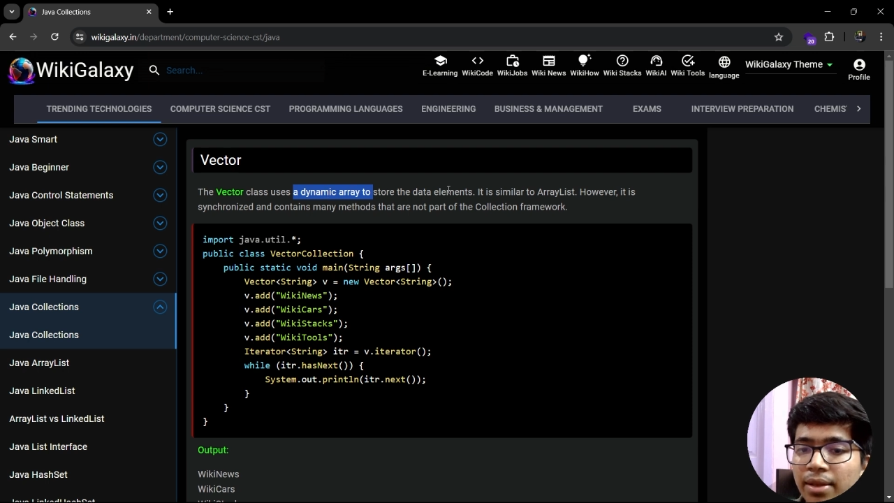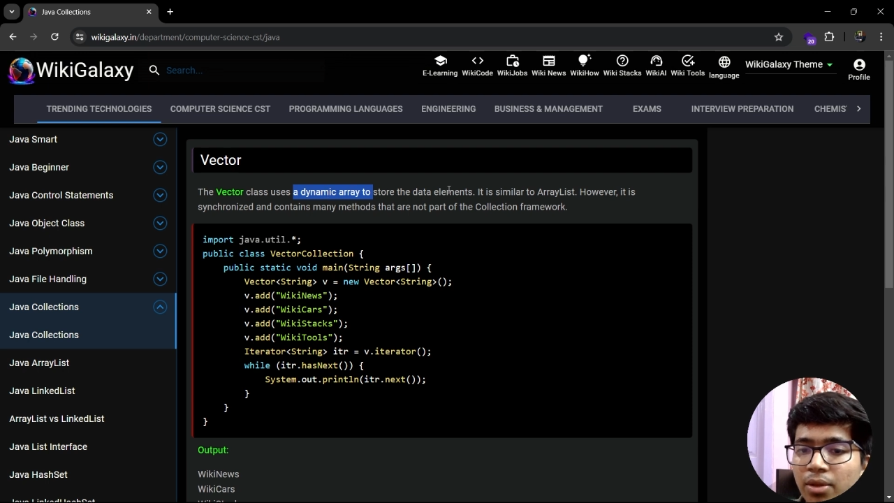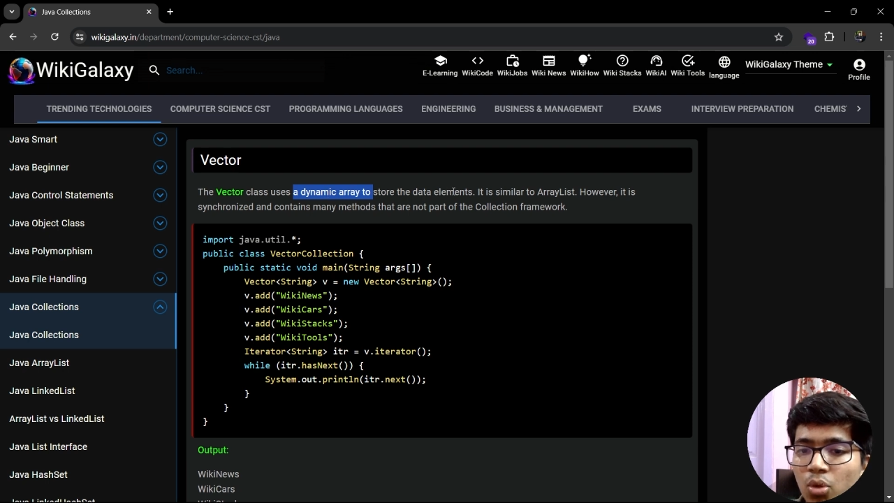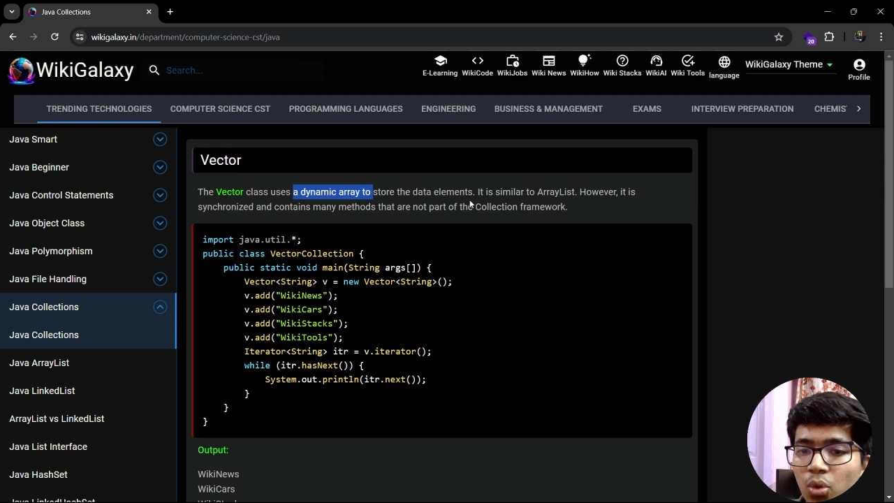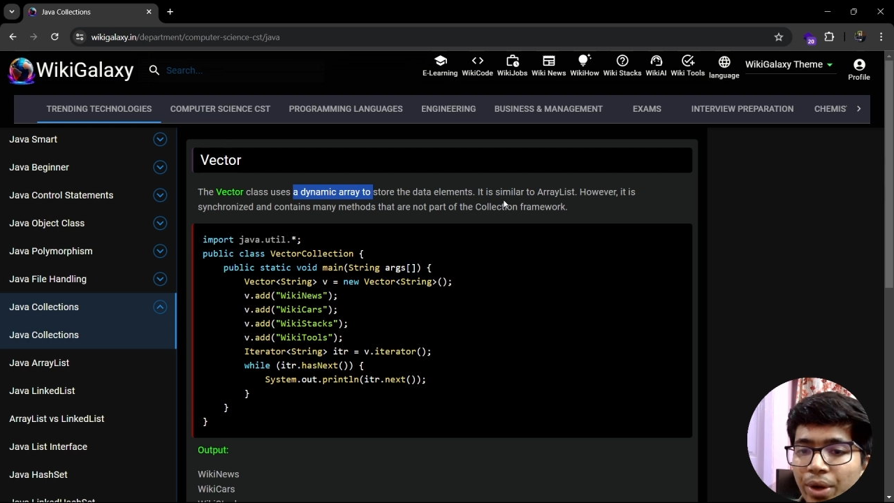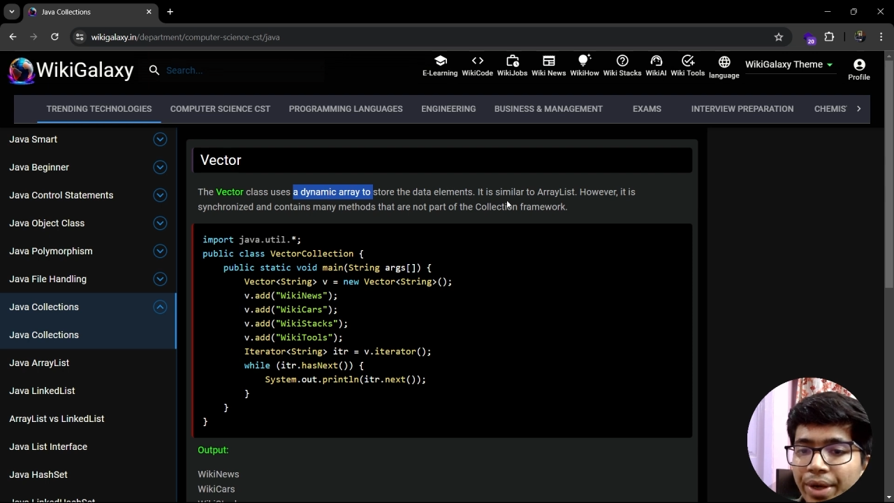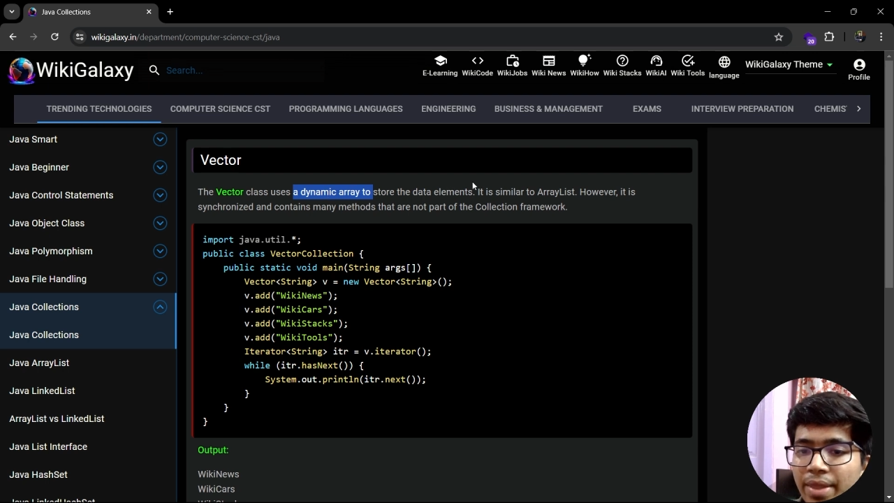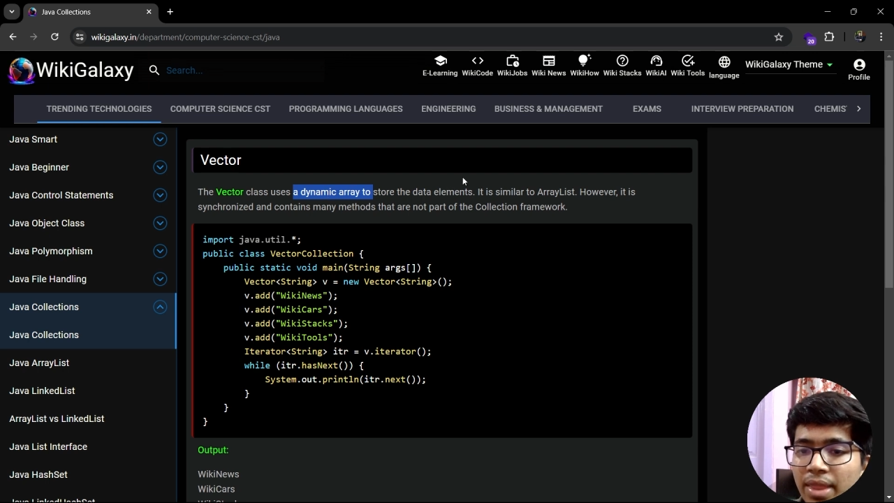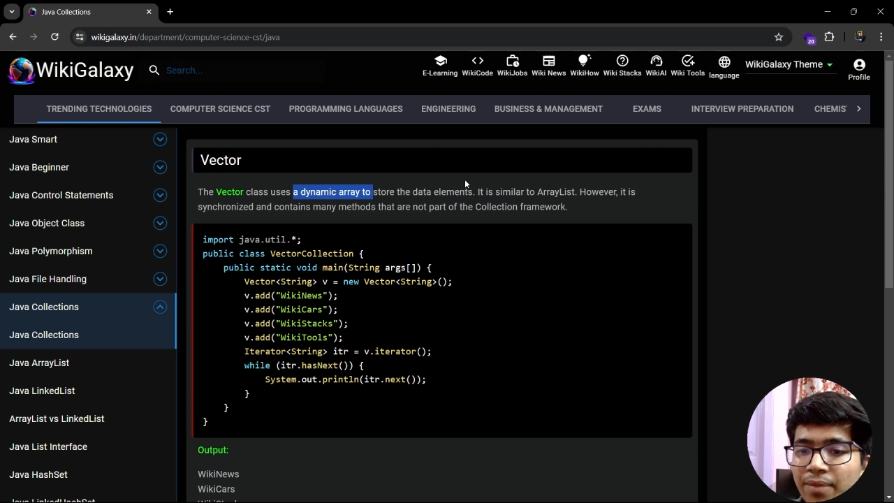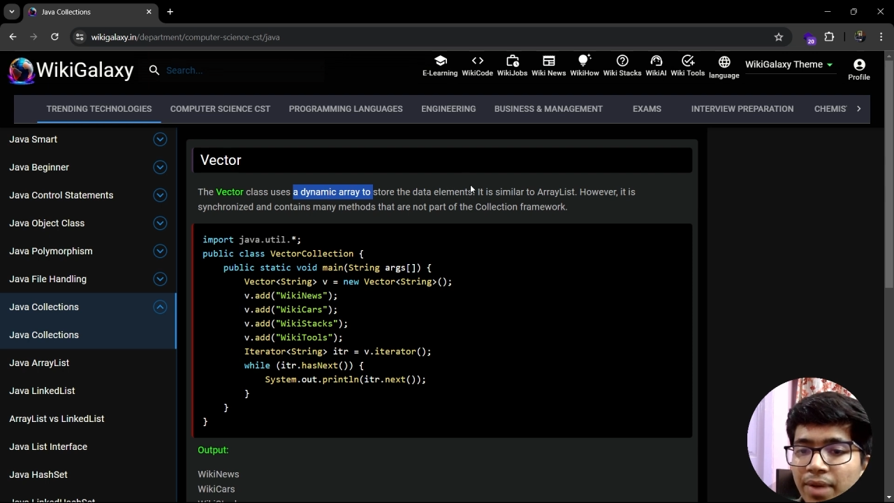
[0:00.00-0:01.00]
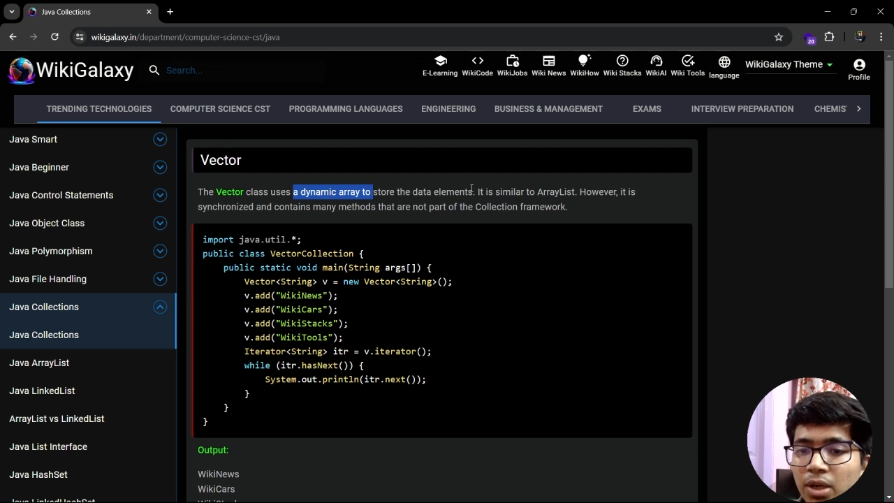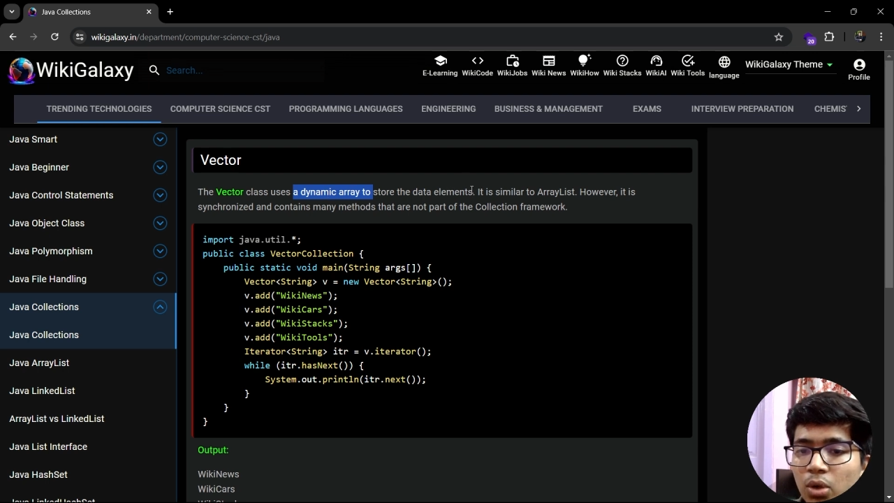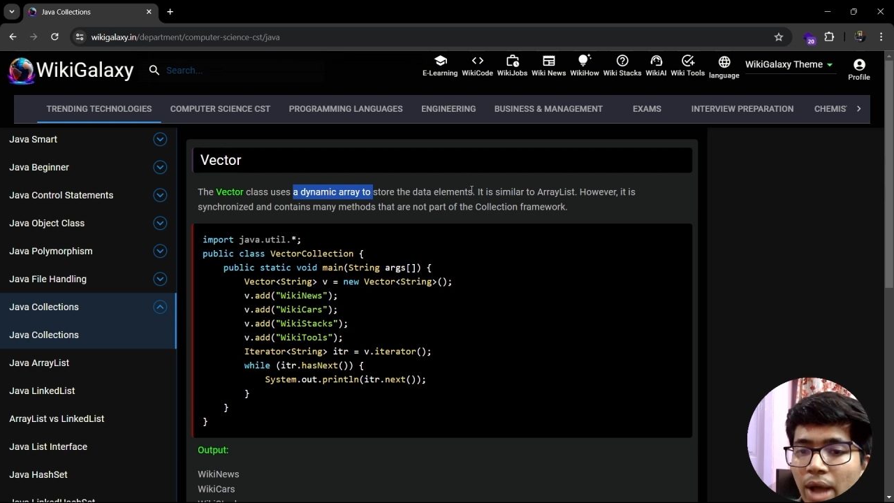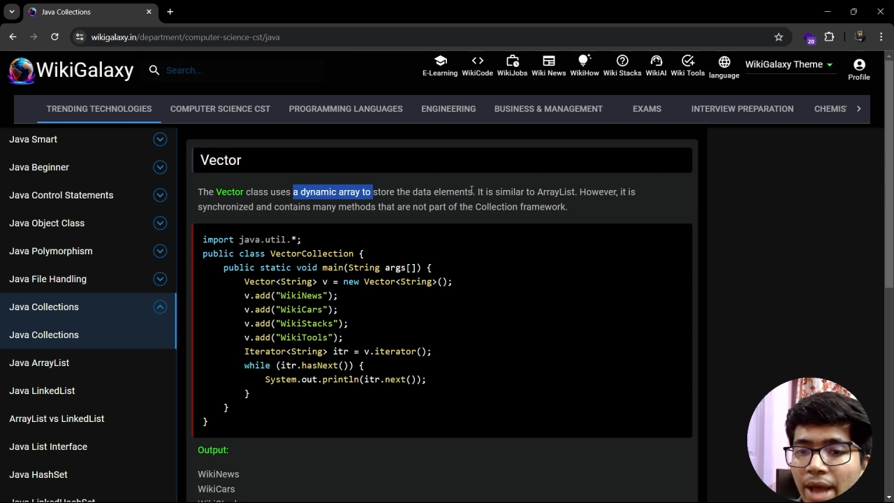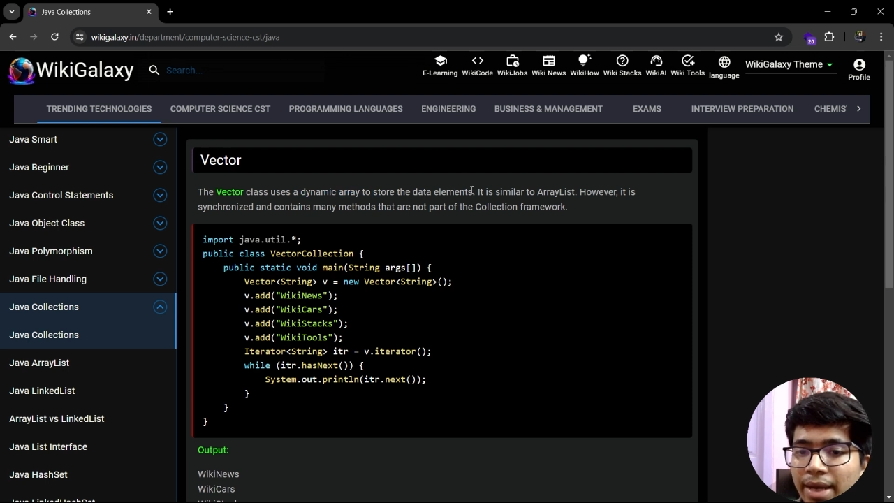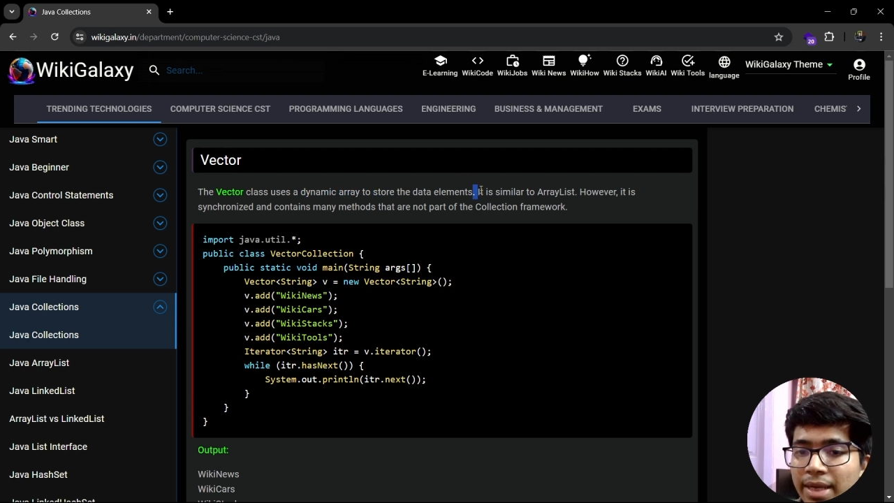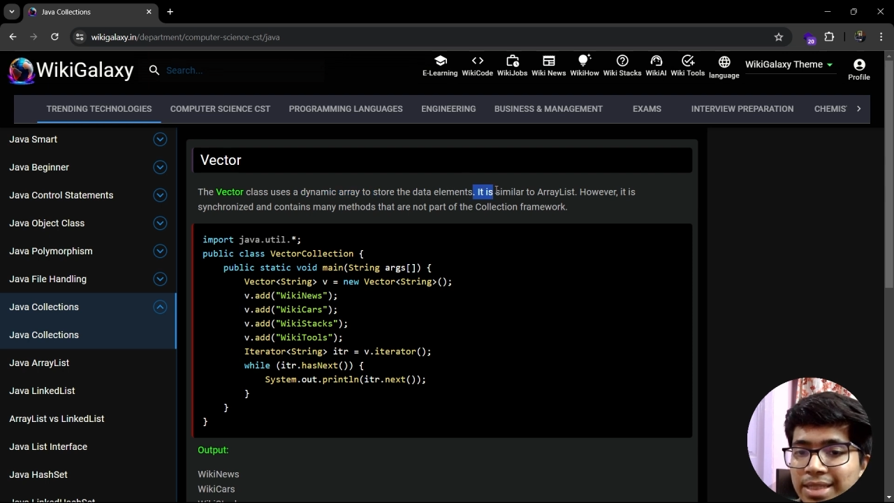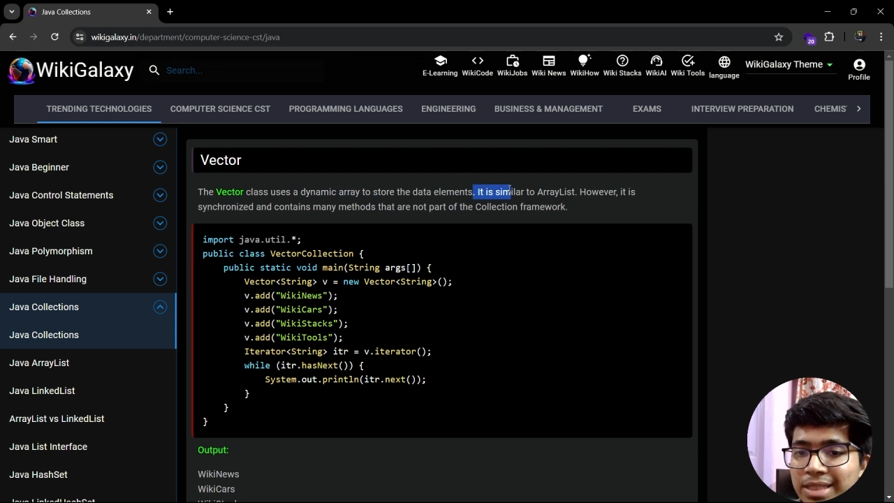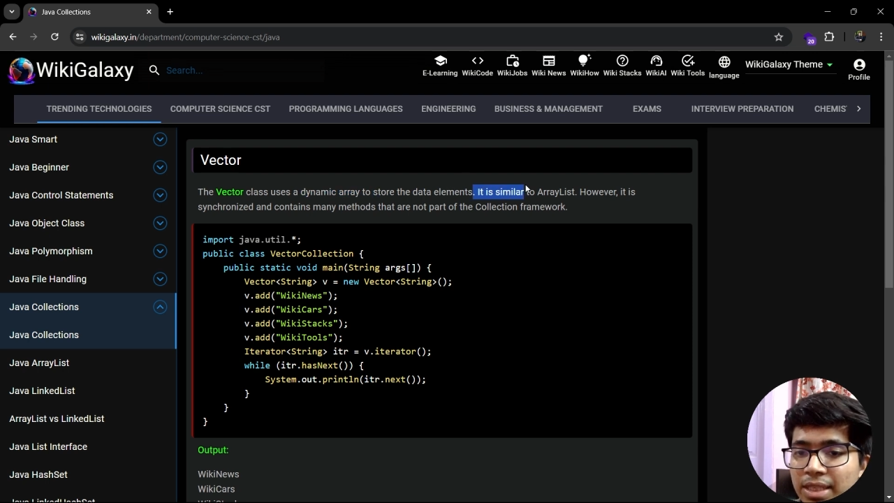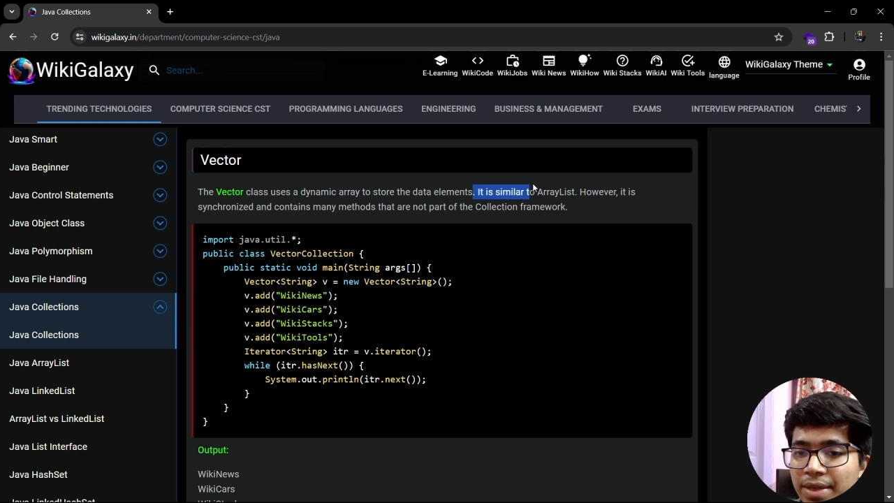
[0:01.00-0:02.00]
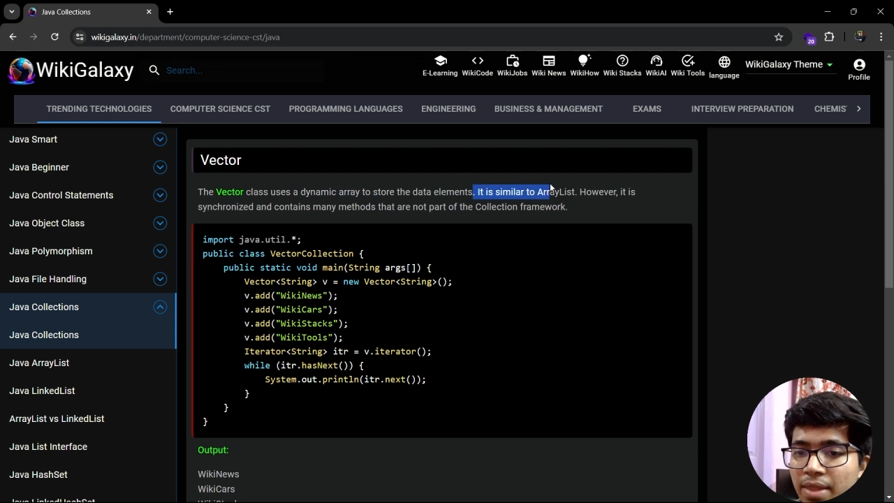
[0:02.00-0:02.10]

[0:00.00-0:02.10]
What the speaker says: So it is similar to array list.